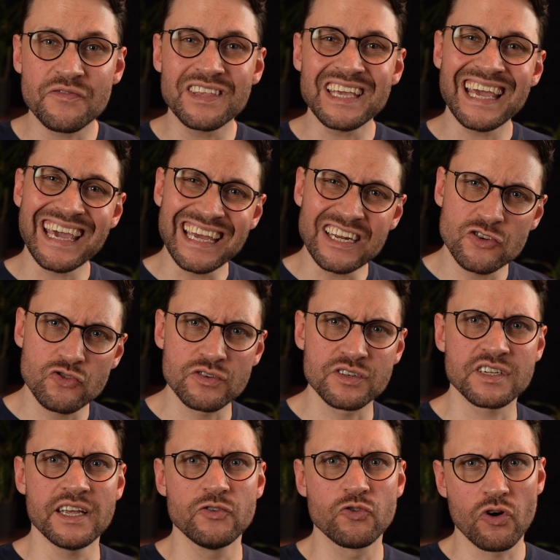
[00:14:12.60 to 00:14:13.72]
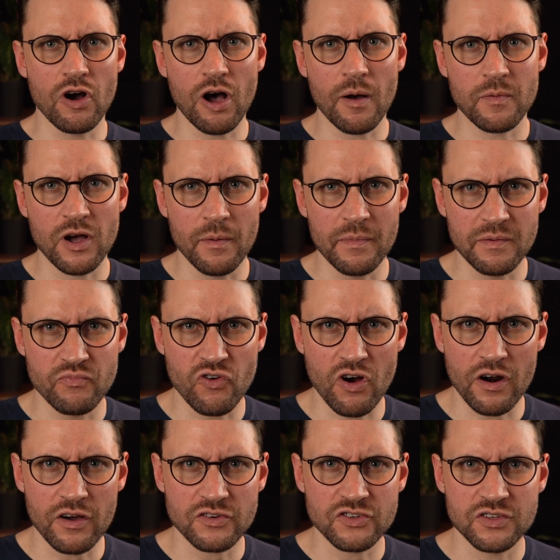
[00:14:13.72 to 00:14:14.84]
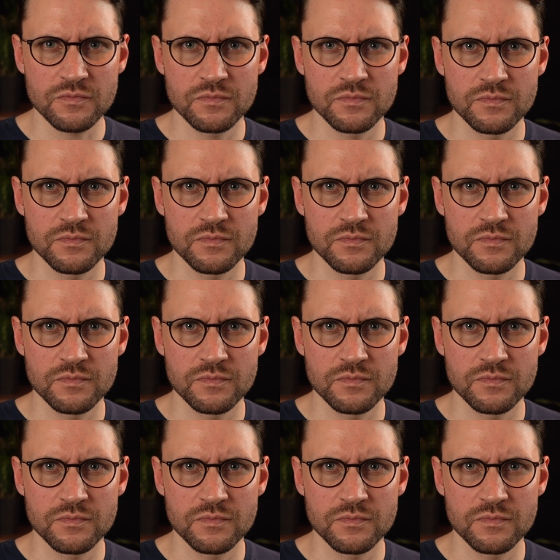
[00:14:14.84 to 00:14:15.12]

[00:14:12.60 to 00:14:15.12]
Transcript: of the interest in your upcoming product.